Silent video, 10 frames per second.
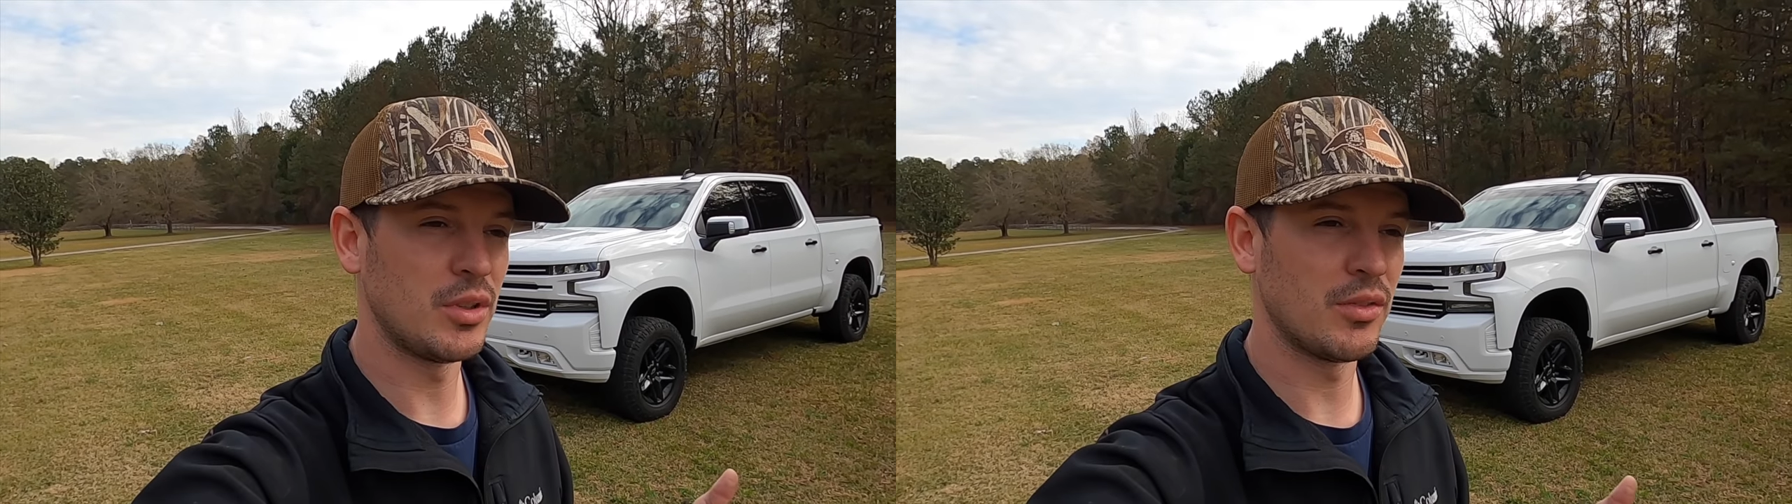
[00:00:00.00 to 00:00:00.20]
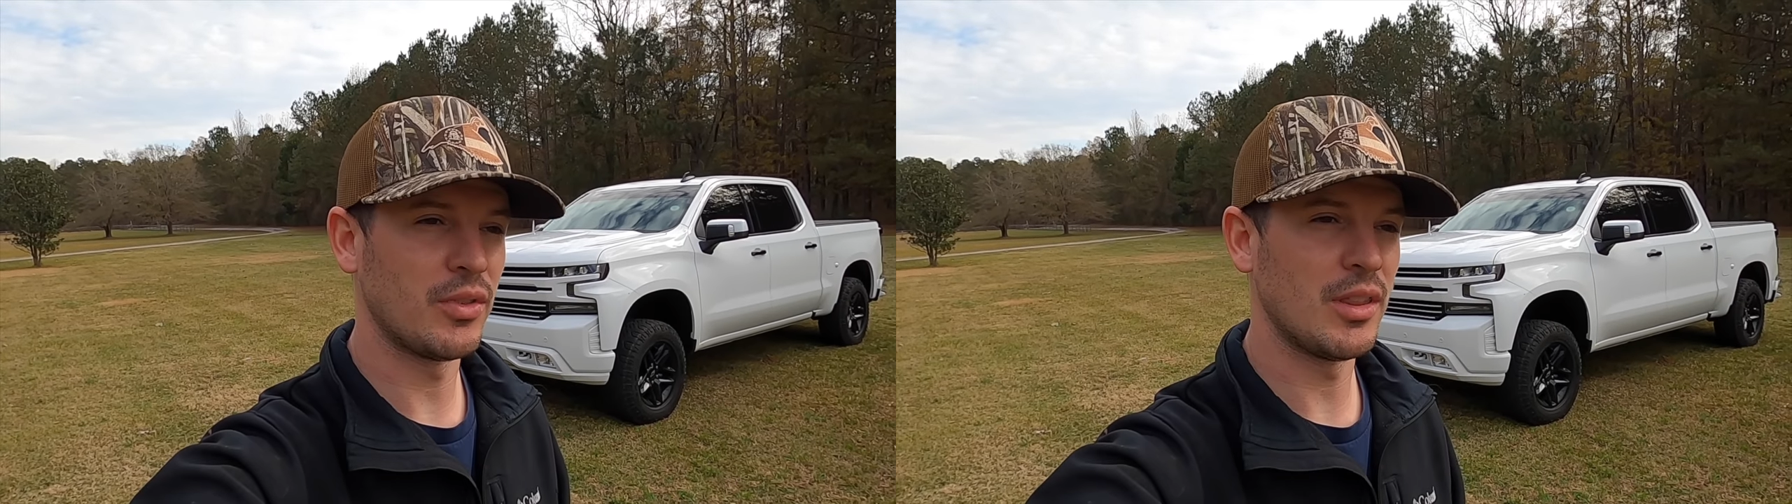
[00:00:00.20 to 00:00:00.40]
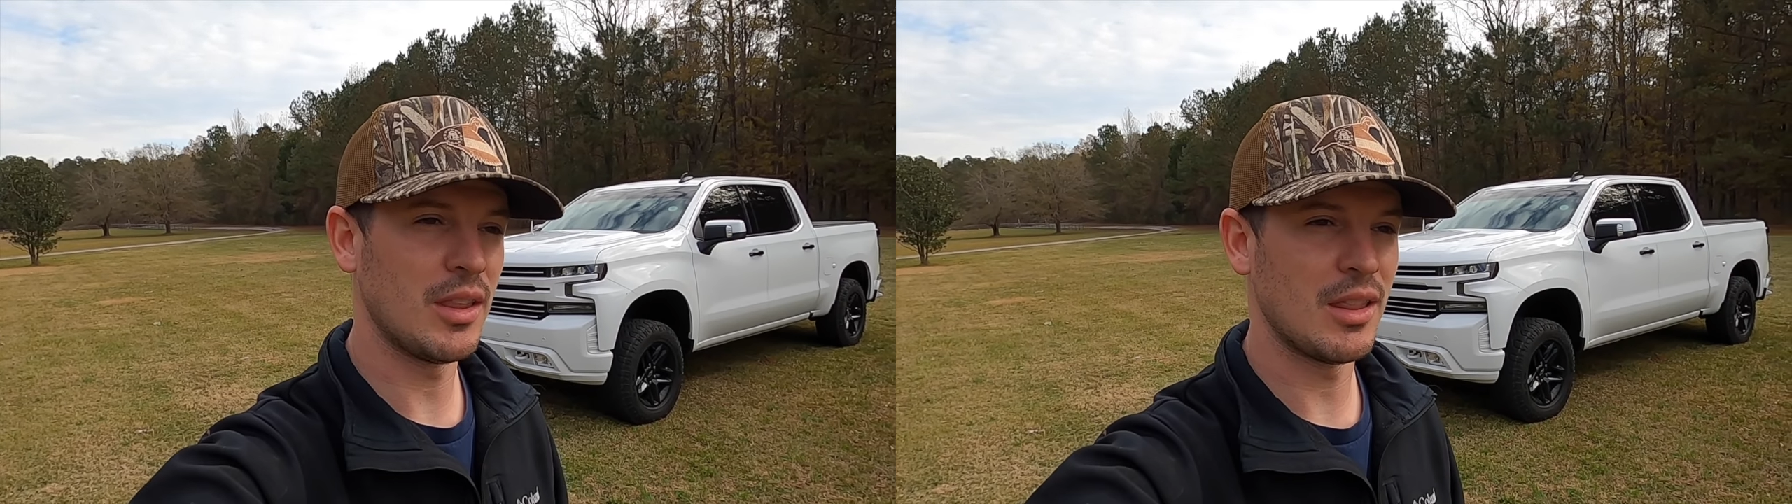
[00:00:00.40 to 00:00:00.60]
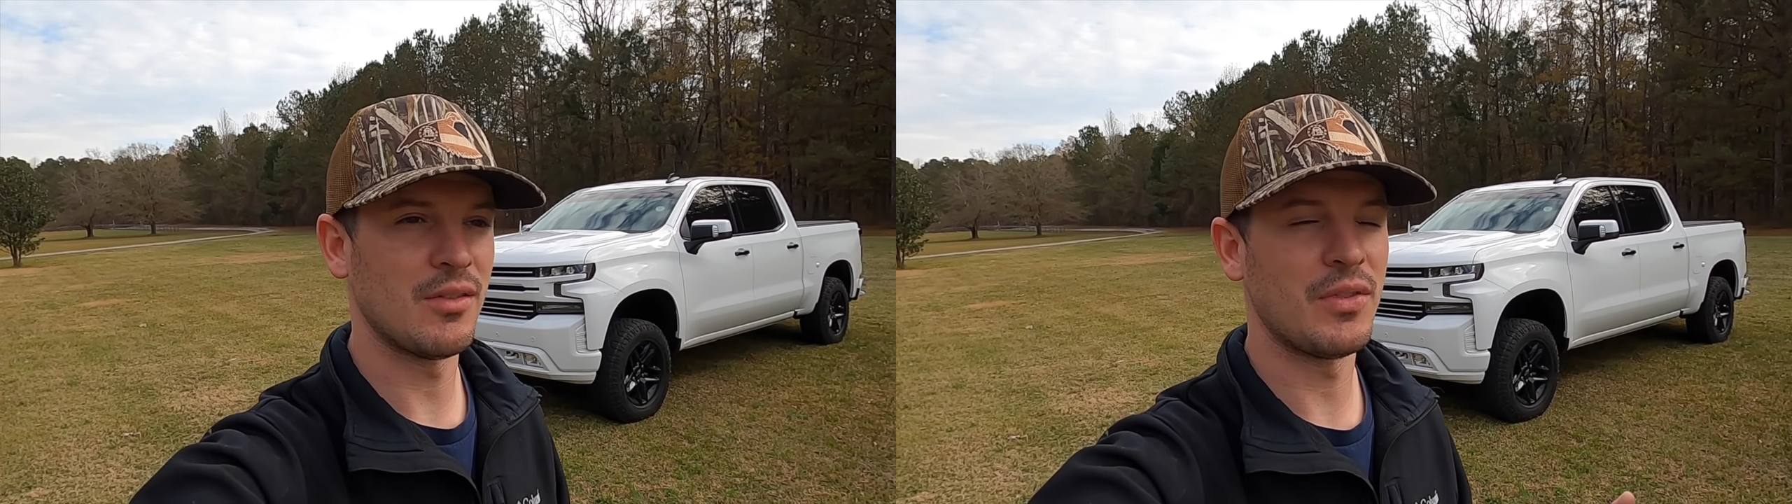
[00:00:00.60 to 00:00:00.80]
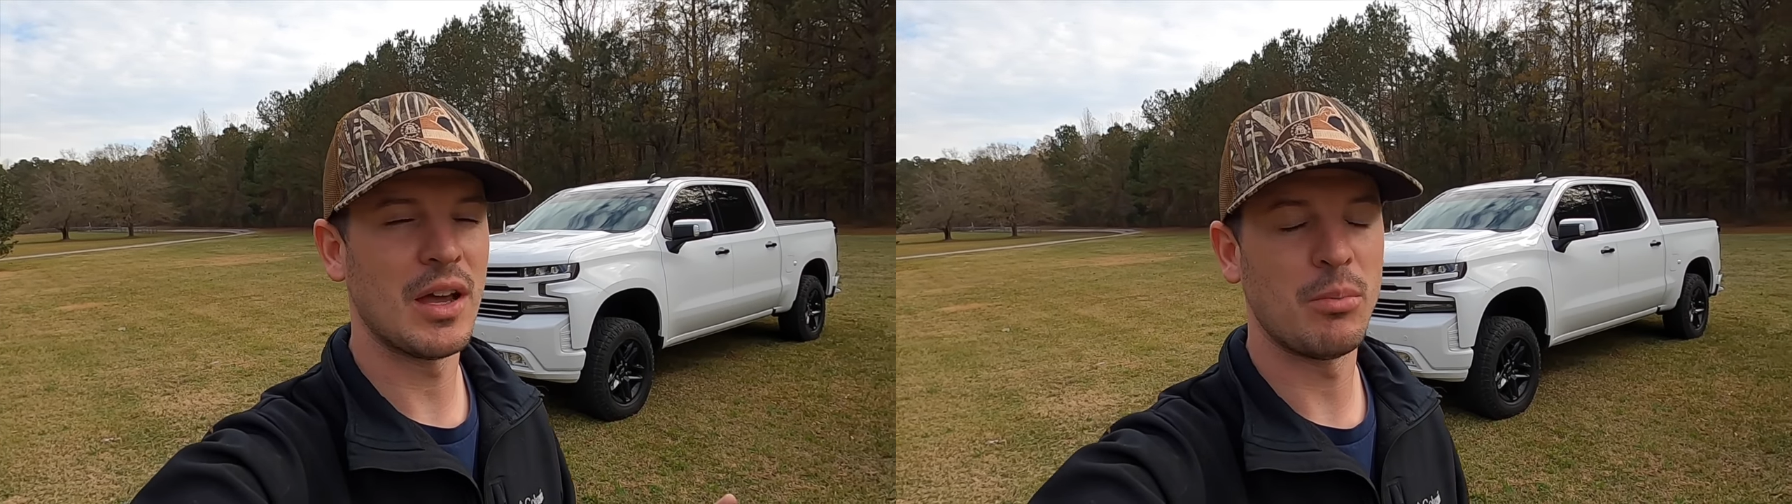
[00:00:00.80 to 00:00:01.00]
different than
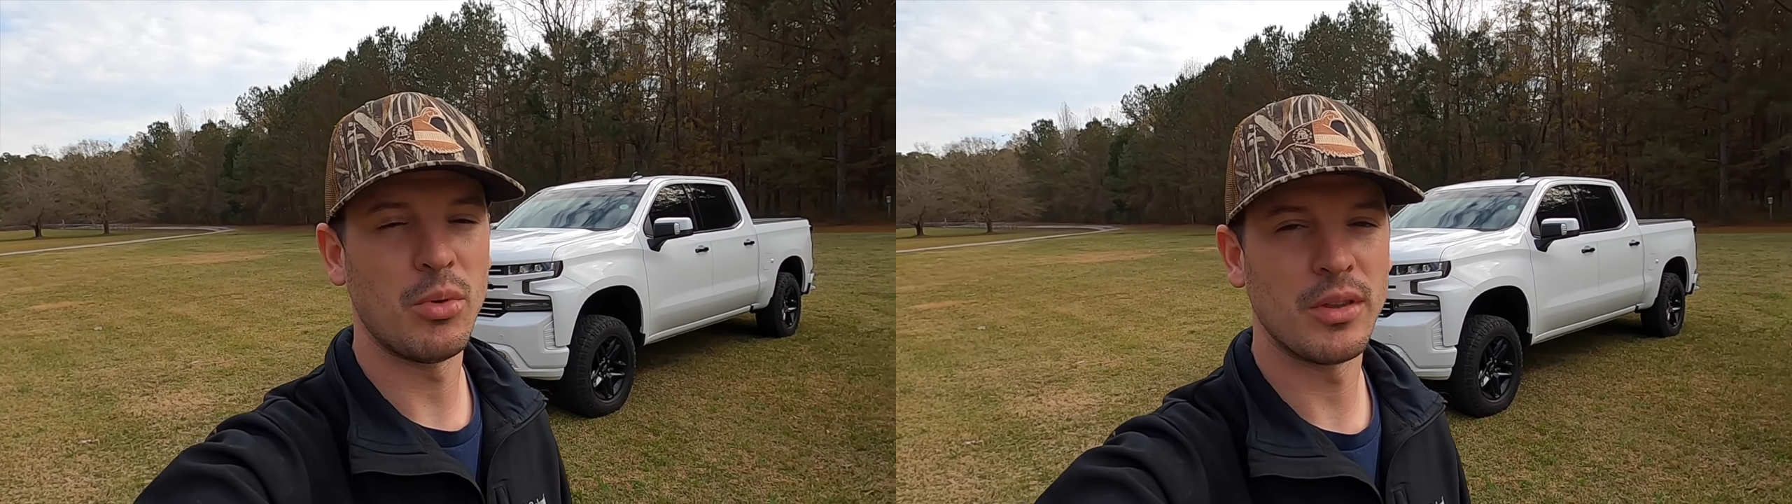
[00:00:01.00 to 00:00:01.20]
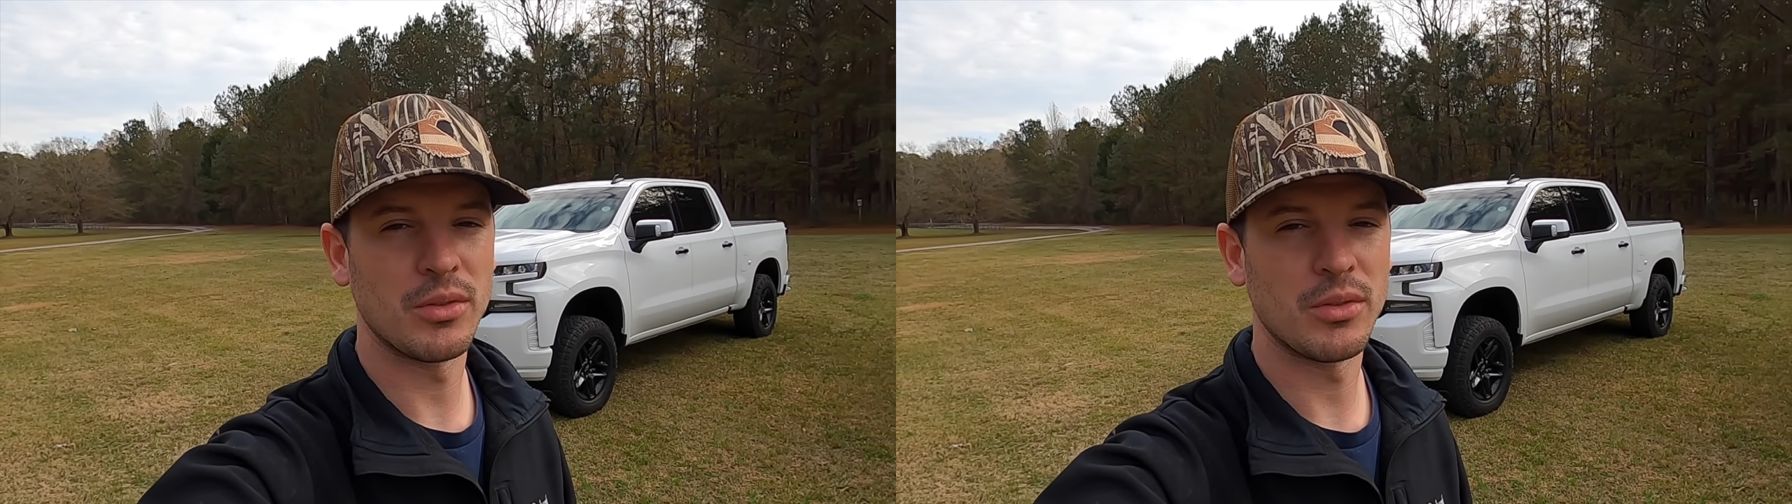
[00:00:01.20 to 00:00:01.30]
the five point